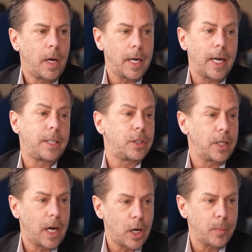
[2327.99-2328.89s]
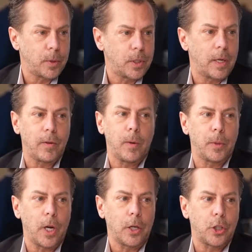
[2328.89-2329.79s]
I'd like to see 100% of our
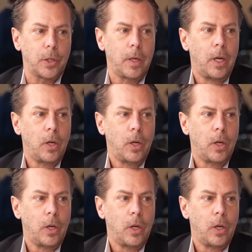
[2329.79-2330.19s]
production